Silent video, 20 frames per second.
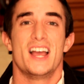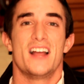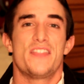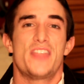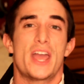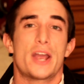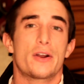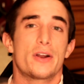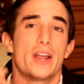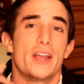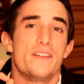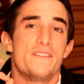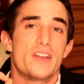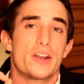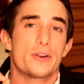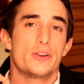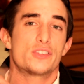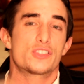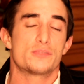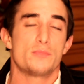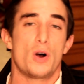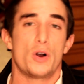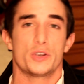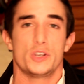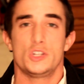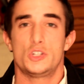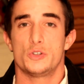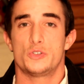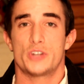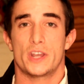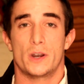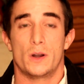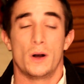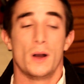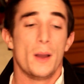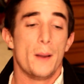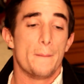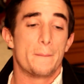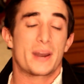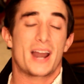They are a very small YouTube channel,
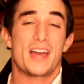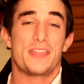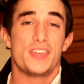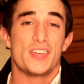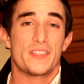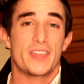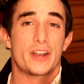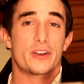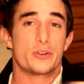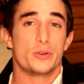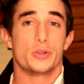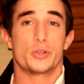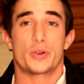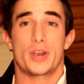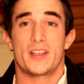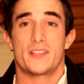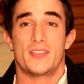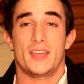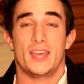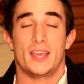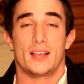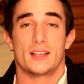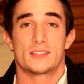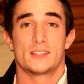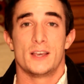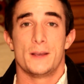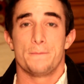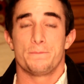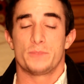but I think they're doing great things.